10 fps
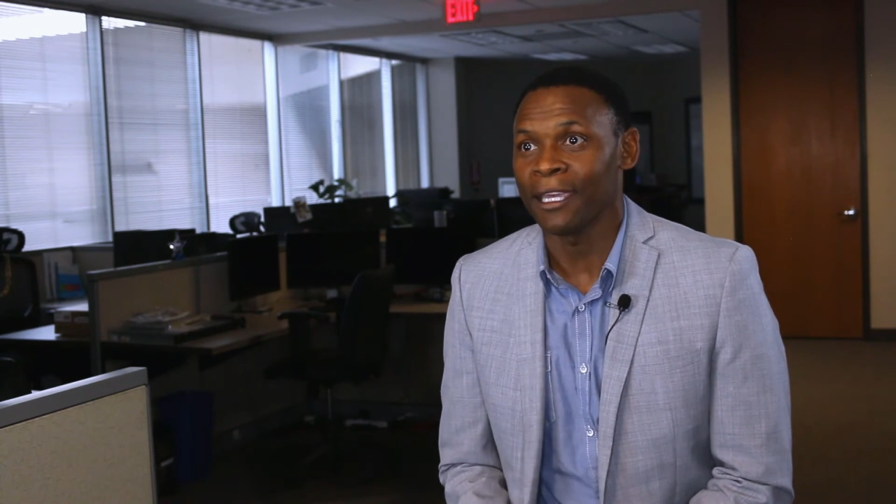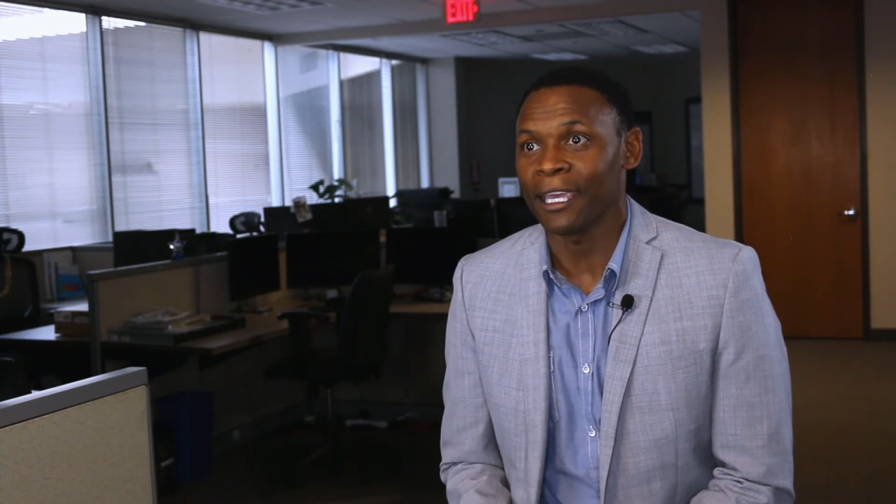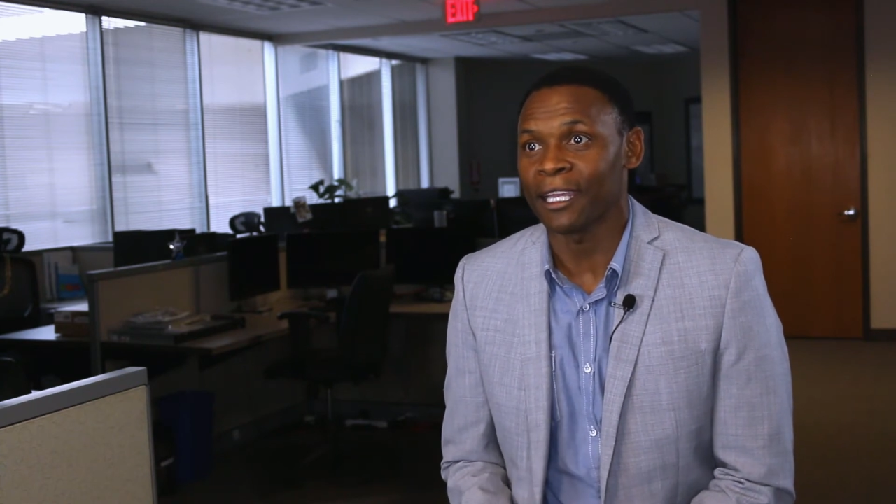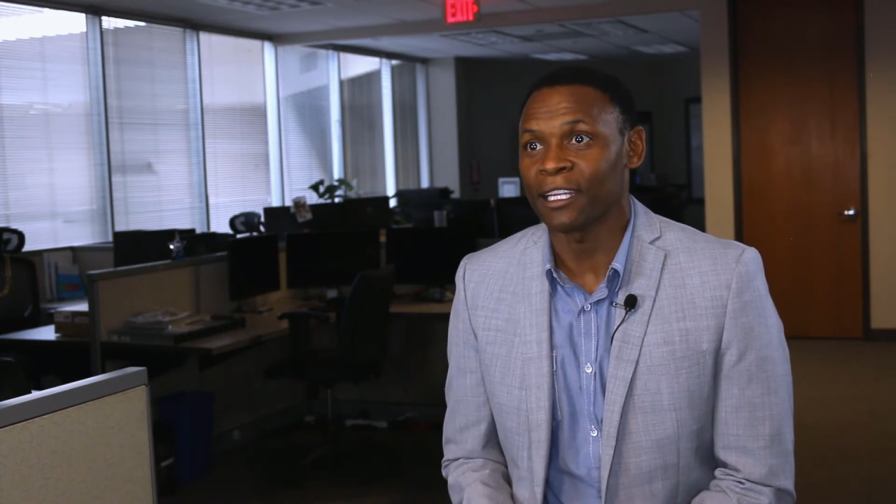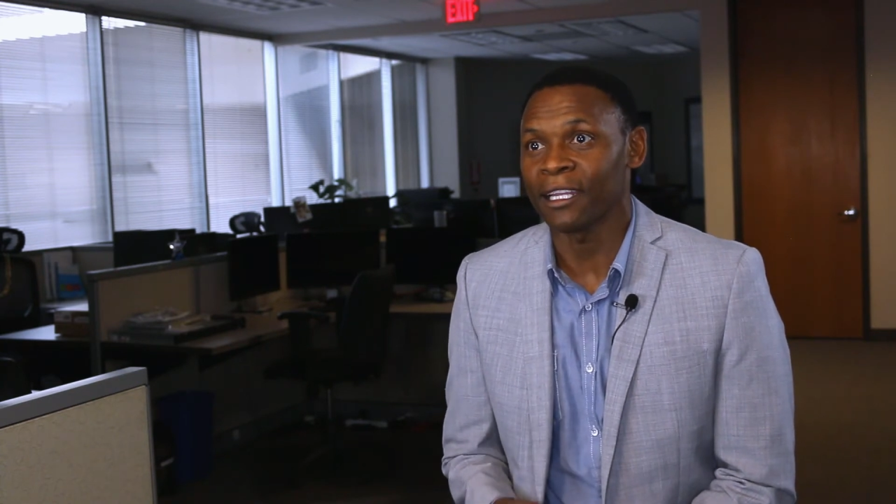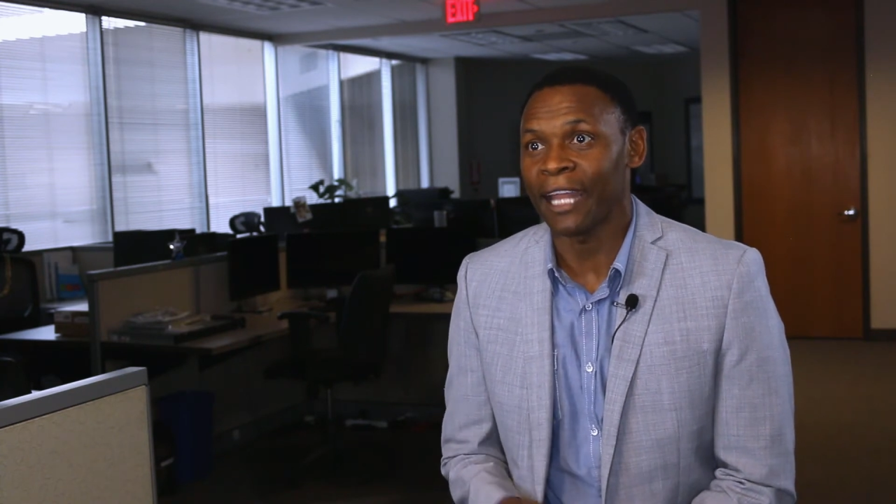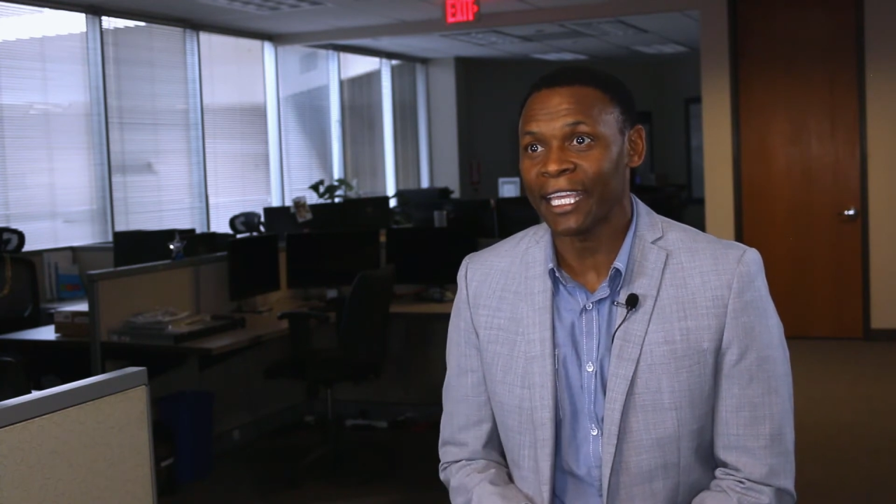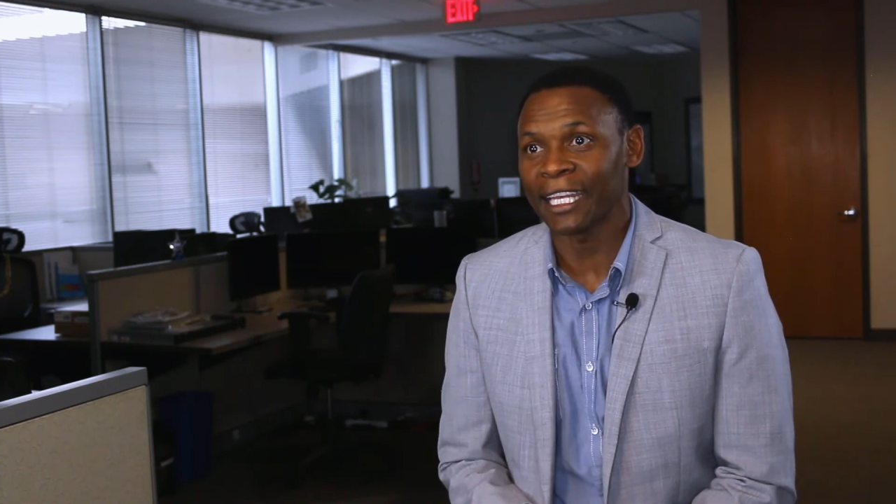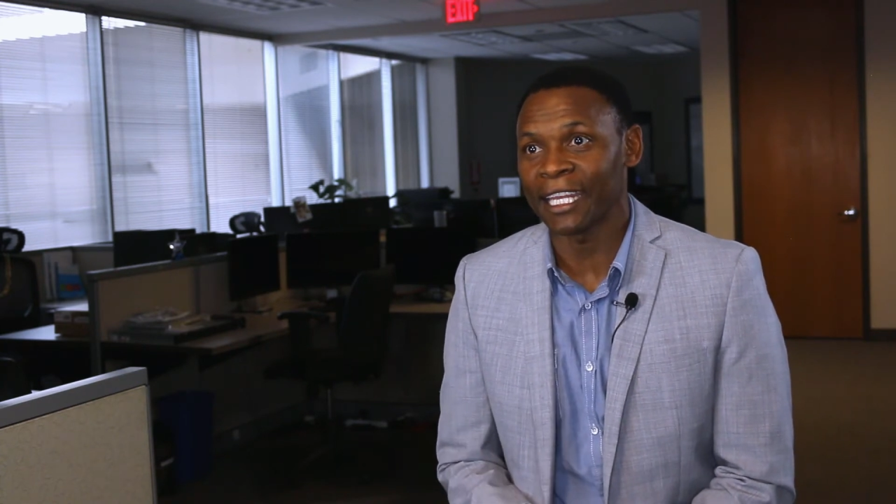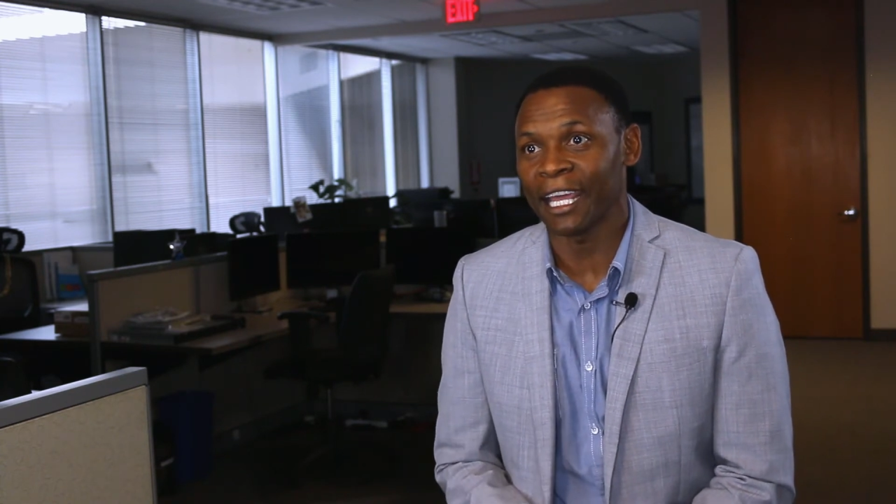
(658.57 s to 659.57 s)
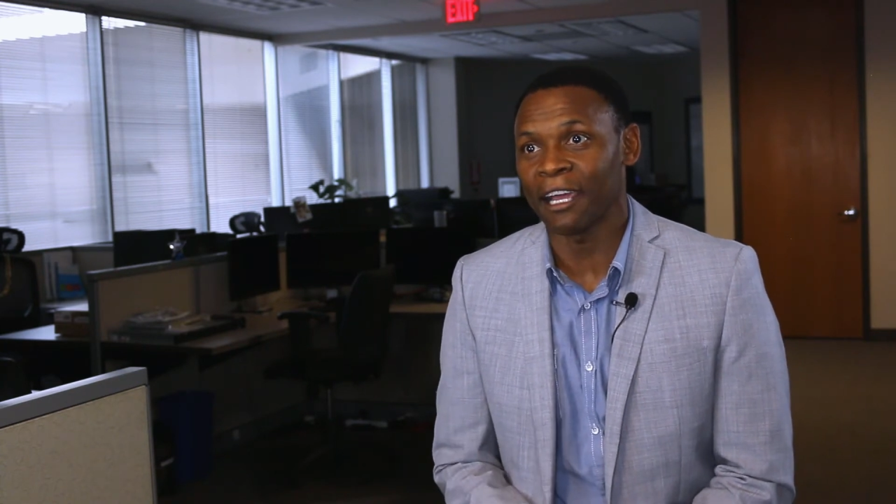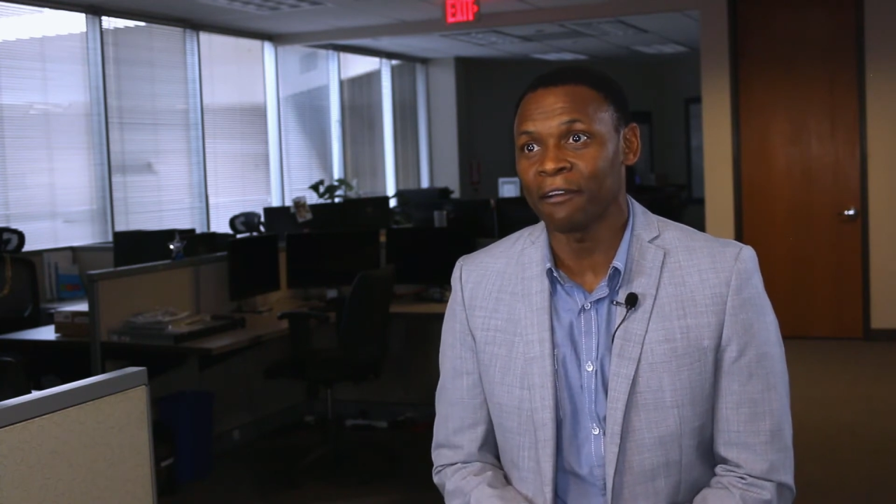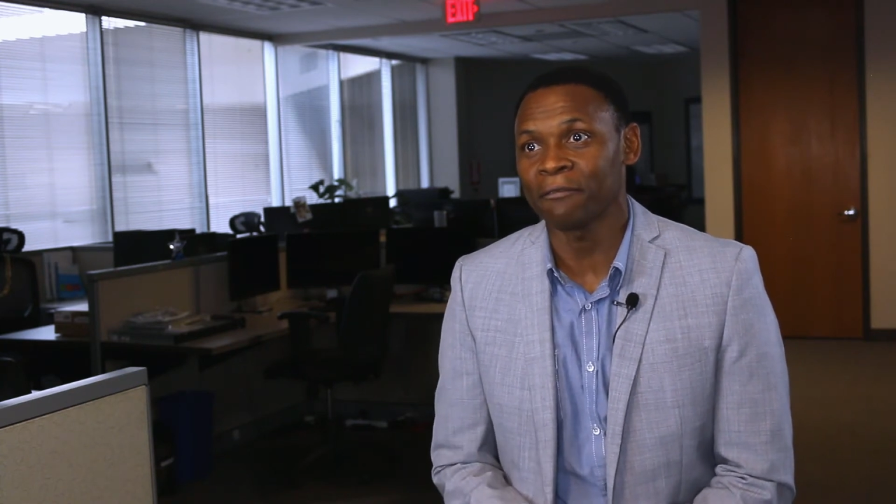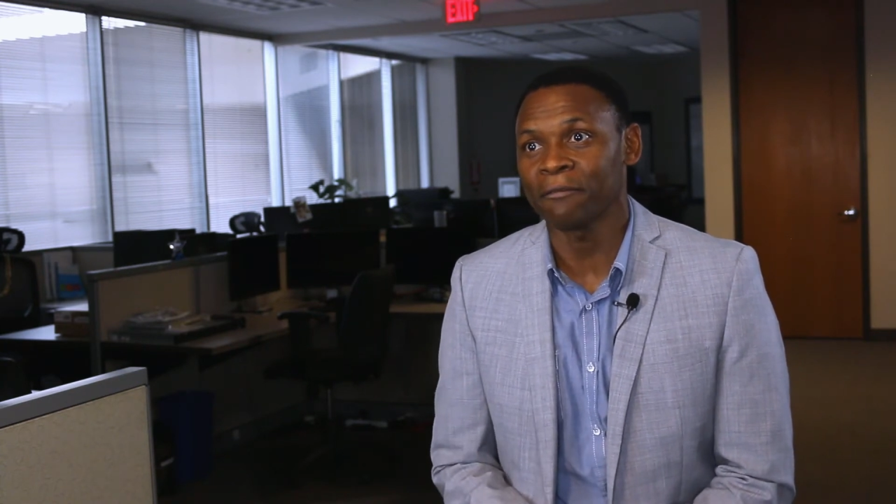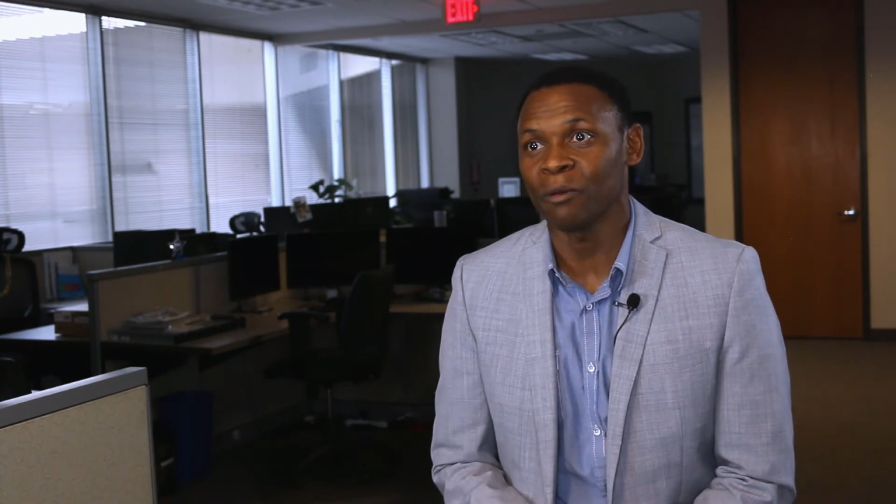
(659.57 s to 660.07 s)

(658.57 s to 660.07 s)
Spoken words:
And luckily enough,